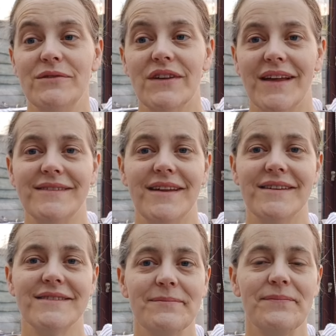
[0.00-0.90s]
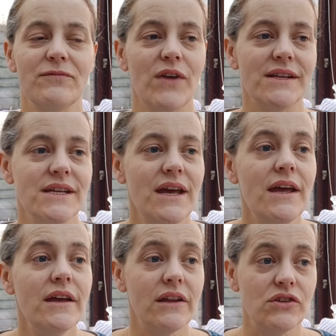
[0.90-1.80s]
so that's nice. Right,
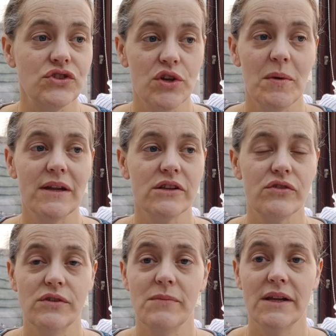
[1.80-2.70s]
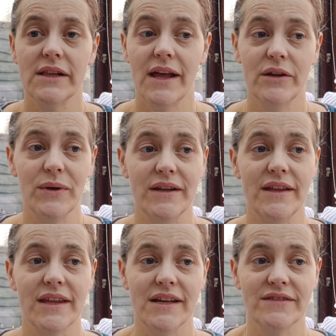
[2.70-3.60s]
I'll show you my little Halloweeny
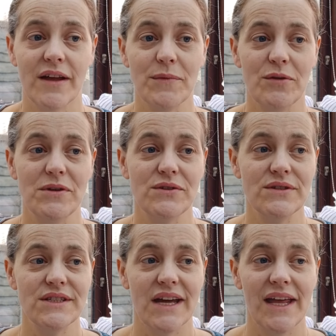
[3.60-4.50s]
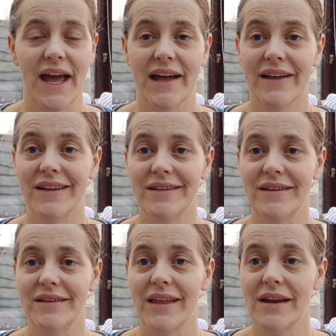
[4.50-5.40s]
things I'm going to be doing today,
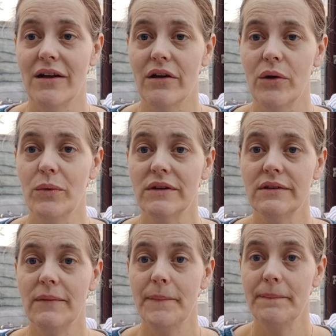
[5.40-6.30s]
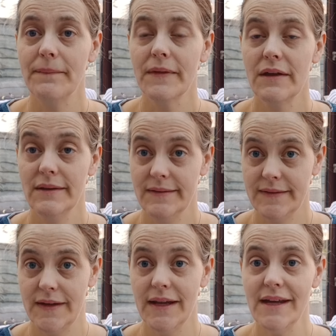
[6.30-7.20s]
and then I will
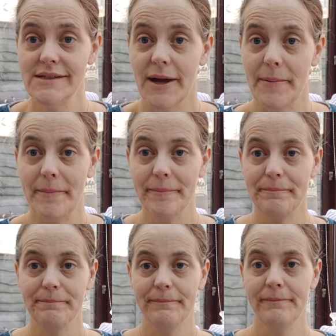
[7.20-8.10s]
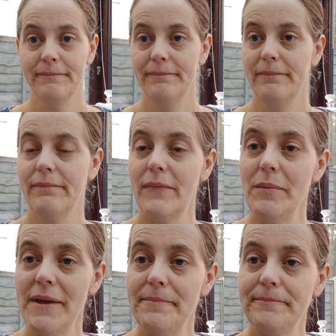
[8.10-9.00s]
see you later. Bye bye.